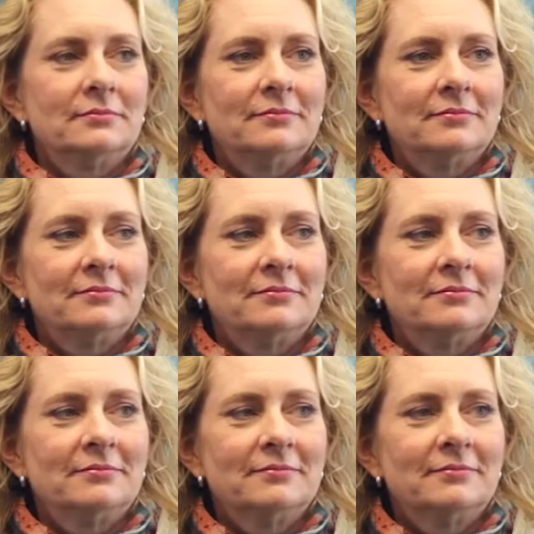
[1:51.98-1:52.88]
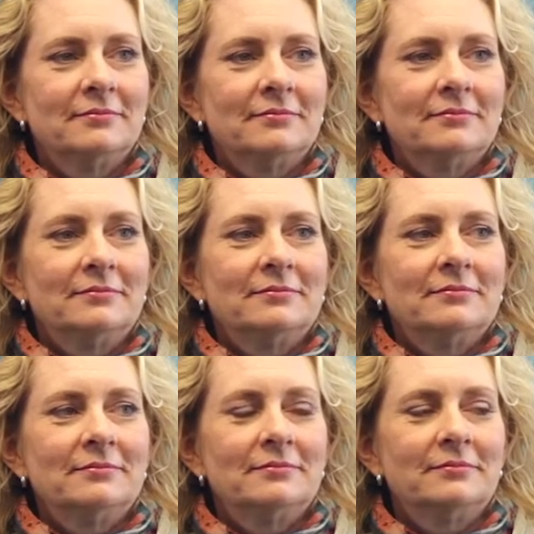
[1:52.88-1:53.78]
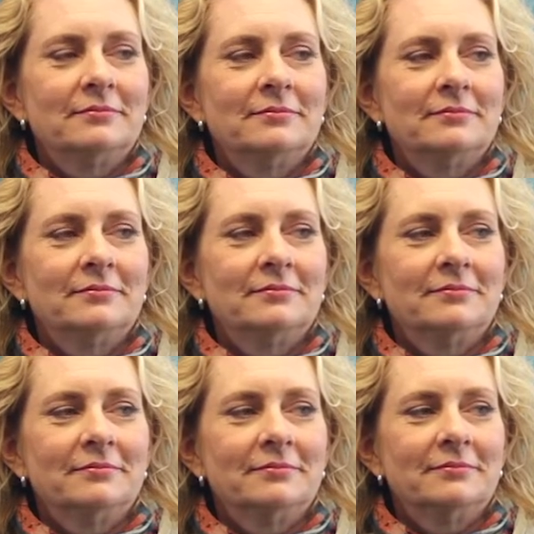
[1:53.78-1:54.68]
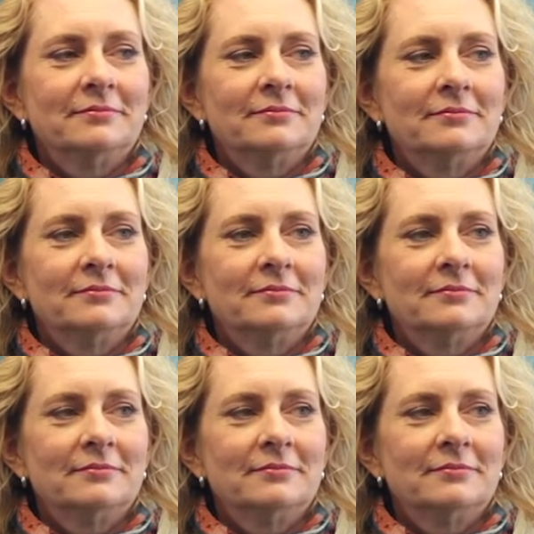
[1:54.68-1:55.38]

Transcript: The person shown says nothing.